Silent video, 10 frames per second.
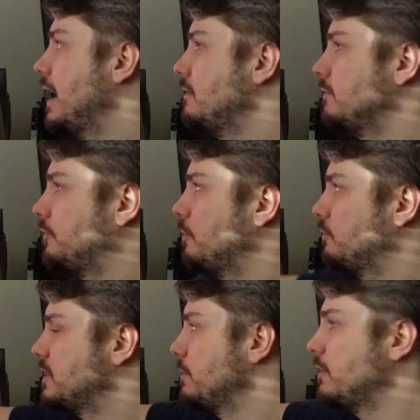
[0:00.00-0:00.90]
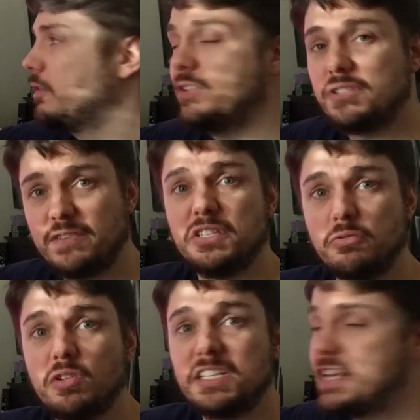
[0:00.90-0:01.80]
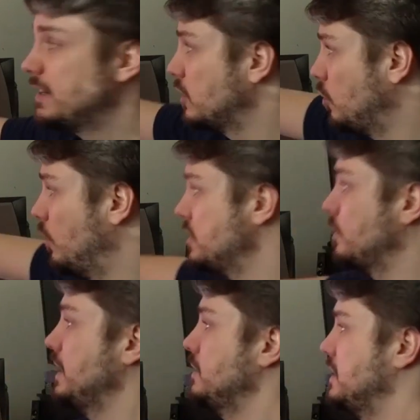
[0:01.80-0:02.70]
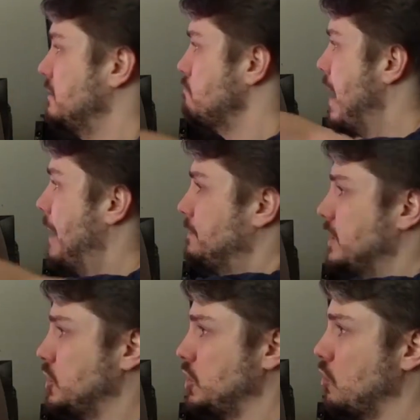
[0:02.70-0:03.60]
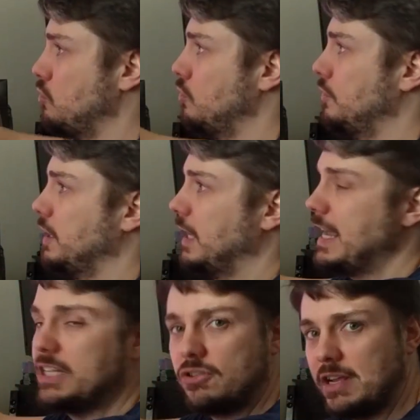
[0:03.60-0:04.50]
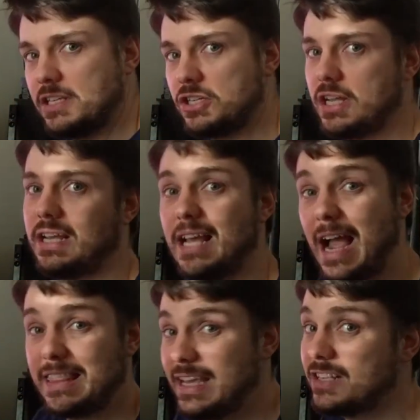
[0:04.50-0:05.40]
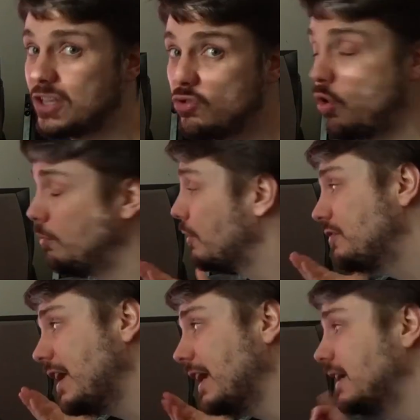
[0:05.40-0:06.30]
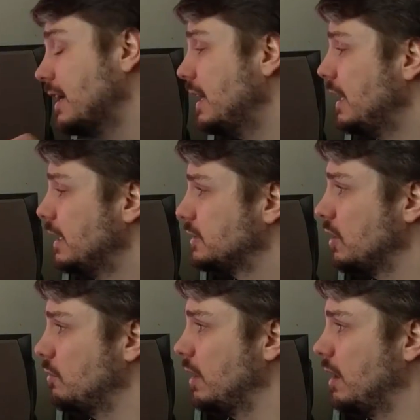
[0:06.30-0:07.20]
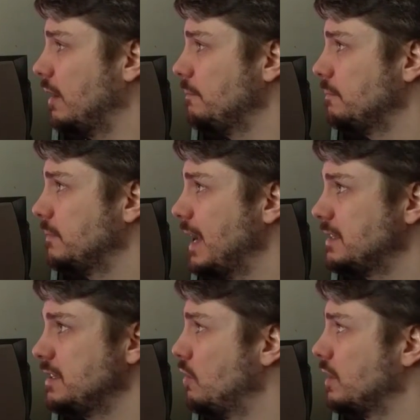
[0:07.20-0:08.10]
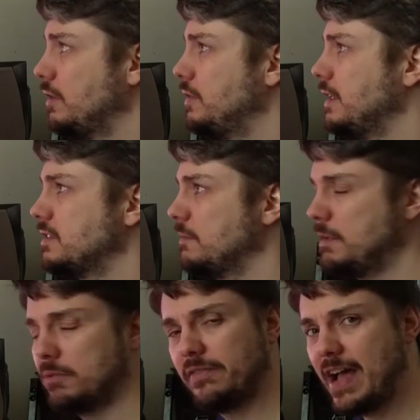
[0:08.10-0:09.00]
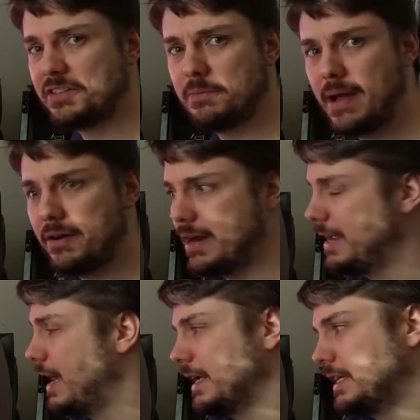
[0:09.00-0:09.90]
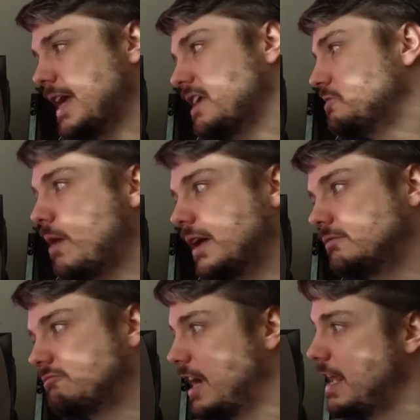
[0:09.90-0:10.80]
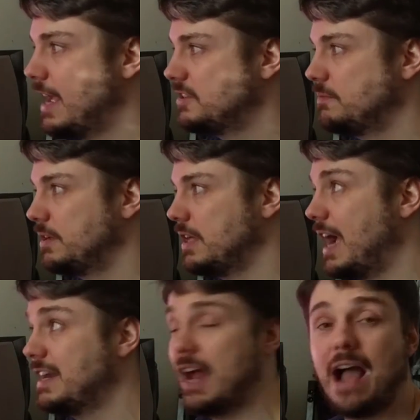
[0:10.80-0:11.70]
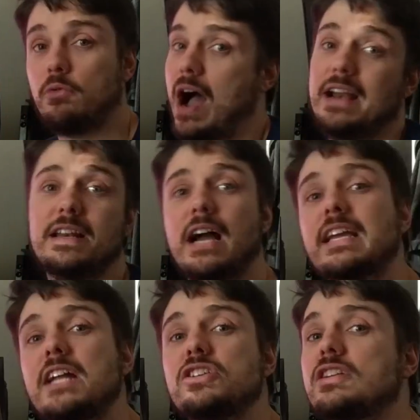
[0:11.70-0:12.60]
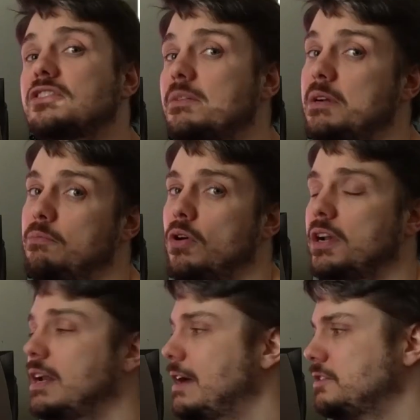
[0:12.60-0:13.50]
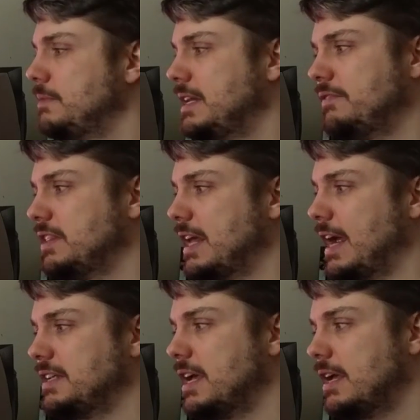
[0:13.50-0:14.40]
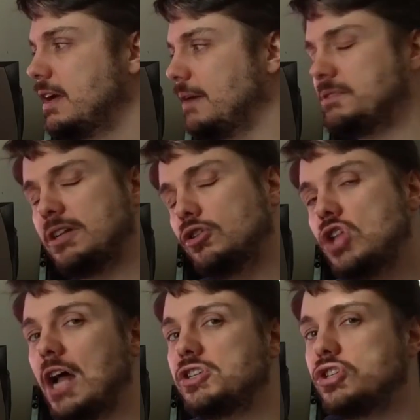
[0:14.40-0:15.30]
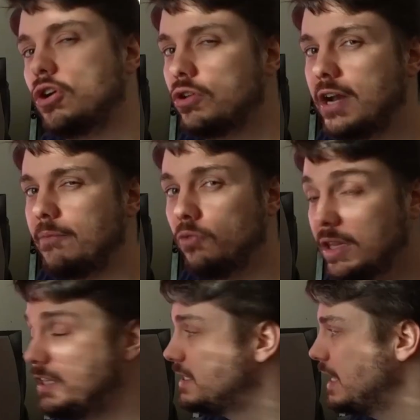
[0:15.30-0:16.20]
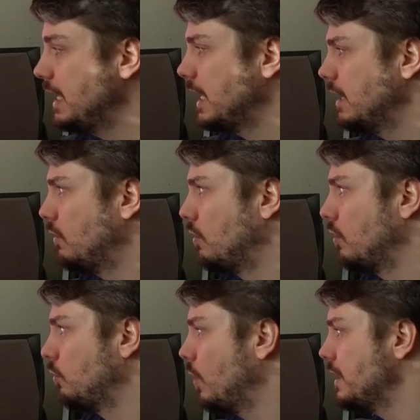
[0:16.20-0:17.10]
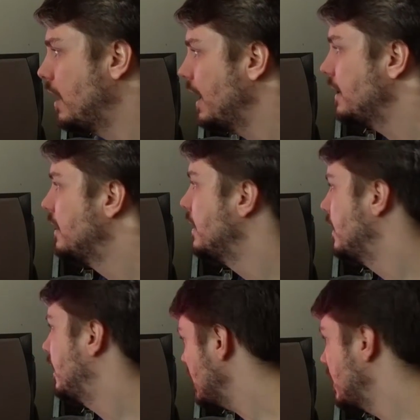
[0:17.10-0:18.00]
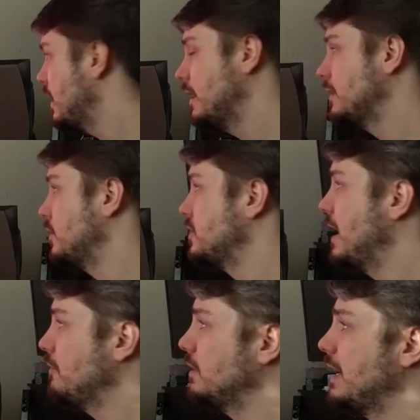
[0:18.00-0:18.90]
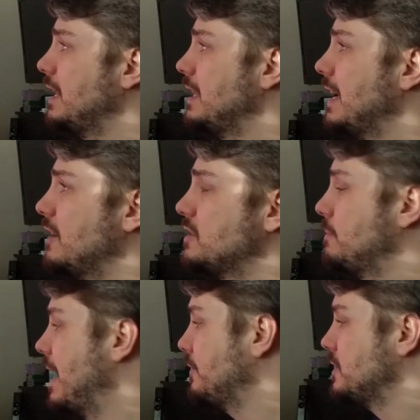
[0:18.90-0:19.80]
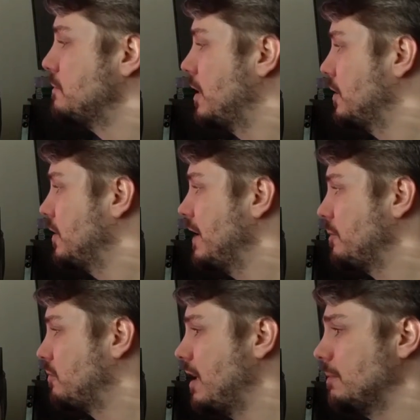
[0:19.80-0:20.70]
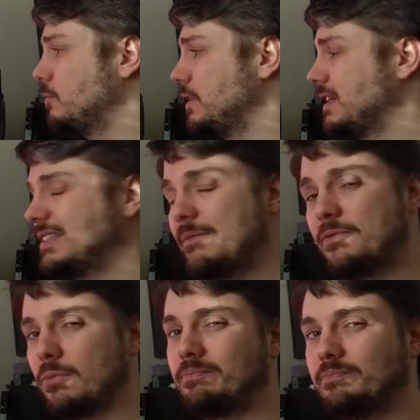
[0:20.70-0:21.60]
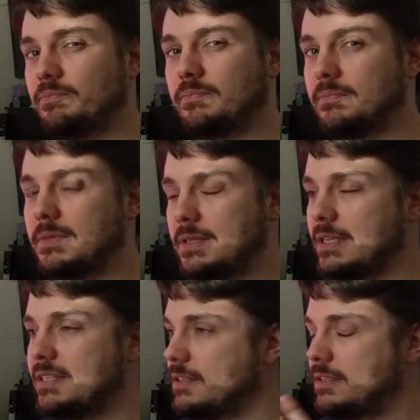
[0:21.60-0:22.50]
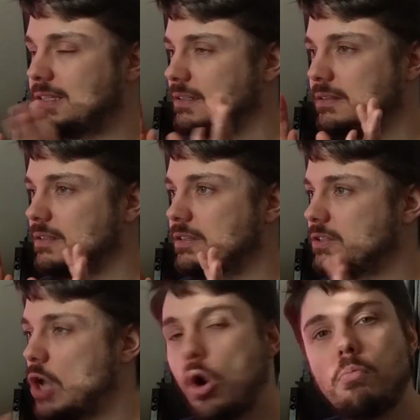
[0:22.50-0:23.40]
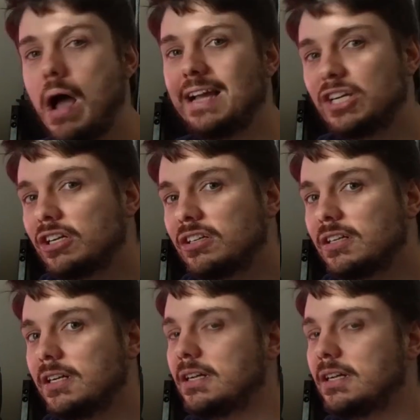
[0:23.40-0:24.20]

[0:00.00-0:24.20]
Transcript: And from some of the reviews I've seen, the really technical ones where they use these maps to show the light transitioning, I think it's a normal thing. So that's the only other thing that some people have asked about, and I guess mine kind of has it, but I did not catch it till somebody pointed it out to me, and even then I'm still not sure that I'm really seeing it or whatnot. There's not really anything else about this monitor that I have a problem with, except for this is so minor.